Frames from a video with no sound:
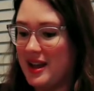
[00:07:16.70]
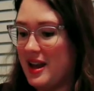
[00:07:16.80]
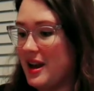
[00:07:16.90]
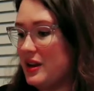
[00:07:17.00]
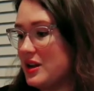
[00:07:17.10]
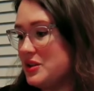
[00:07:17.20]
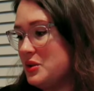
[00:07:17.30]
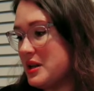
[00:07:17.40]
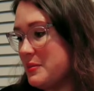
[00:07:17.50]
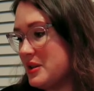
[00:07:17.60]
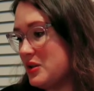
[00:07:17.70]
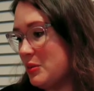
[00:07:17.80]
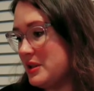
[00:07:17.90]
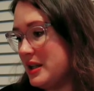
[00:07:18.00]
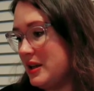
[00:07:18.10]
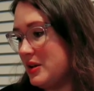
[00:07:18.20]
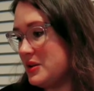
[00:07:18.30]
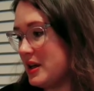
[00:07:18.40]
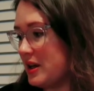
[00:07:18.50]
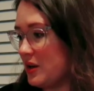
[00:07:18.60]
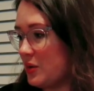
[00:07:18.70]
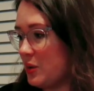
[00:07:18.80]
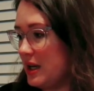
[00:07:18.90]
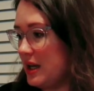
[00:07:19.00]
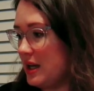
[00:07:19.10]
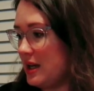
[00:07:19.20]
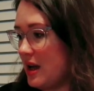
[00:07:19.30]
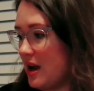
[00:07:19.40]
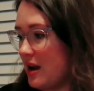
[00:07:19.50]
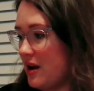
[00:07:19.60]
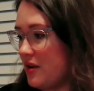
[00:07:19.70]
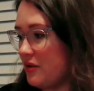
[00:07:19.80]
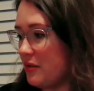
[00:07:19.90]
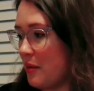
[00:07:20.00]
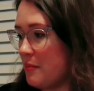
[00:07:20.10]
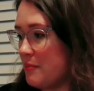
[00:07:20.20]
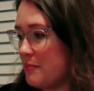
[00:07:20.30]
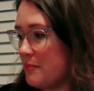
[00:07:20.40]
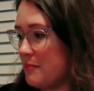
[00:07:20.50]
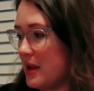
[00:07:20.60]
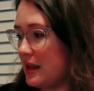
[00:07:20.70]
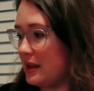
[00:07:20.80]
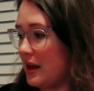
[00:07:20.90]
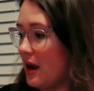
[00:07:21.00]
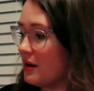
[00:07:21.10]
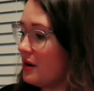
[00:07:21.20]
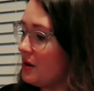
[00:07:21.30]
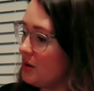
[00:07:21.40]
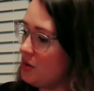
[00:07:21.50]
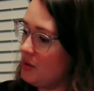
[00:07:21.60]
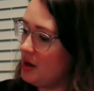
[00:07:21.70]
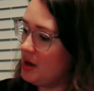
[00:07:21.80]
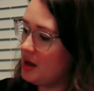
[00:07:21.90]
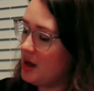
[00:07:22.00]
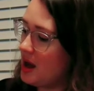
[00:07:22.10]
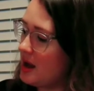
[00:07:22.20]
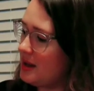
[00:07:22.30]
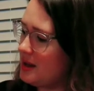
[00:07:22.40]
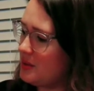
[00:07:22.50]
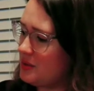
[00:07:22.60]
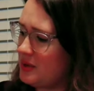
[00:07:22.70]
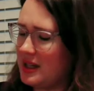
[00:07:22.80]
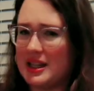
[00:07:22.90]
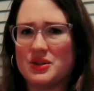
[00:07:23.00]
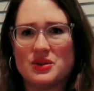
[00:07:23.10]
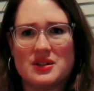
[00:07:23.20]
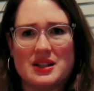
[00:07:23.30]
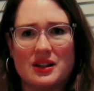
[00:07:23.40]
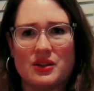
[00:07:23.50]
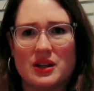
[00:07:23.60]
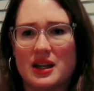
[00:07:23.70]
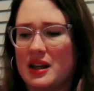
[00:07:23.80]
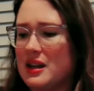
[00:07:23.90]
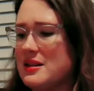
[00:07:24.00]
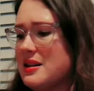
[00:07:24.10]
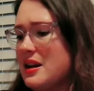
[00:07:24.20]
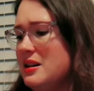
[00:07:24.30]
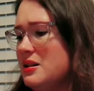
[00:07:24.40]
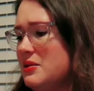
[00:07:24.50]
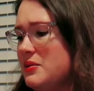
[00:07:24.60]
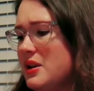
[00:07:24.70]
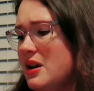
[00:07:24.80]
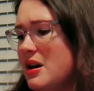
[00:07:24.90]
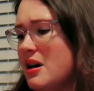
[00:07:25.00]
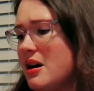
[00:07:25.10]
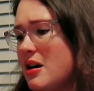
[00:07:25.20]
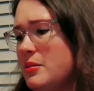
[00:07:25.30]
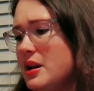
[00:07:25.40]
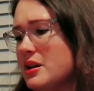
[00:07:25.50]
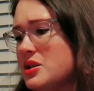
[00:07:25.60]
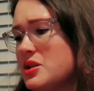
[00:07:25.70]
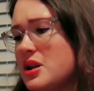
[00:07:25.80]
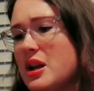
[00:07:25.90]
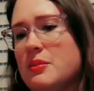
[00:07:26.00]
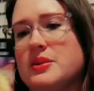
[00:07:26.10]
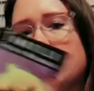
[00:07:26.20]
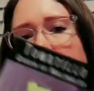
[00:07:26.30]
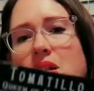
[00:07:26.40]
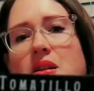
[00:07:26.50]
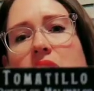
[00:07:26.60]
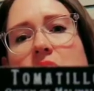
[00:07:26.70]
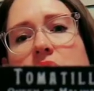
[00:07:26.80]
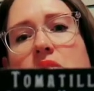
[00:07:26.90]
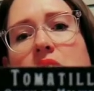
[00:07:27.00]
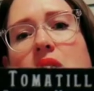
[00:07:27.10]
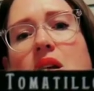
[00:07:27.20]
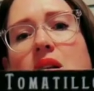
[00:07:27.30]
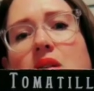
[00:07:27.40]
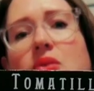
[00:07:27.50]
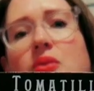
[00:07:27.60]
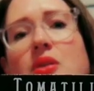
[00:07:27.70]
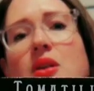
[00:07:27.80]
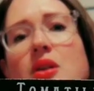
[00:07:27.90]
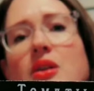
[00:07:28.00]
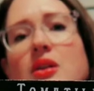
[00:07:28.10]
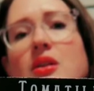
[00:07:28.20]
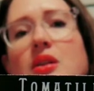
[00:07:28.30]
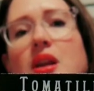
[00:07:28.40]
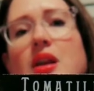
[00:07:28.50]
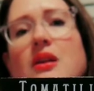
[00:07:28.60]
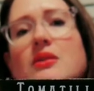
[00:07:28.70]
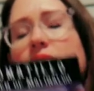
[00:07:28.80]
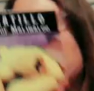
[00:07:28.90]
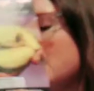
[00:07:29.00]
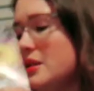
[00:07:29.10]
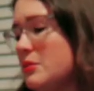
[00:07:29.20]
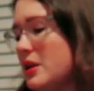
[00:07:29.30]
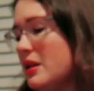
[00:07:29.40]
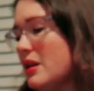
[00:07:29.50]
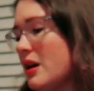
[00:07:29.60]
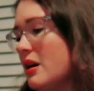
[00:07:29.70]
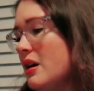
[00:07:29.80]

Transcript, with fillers: I got two types of tomatillos. I got a queen of Malinalco. I thought that was really interesting looking. It's kind of oblong shaped. I thought that was really kind of unique. I've never seen them like that.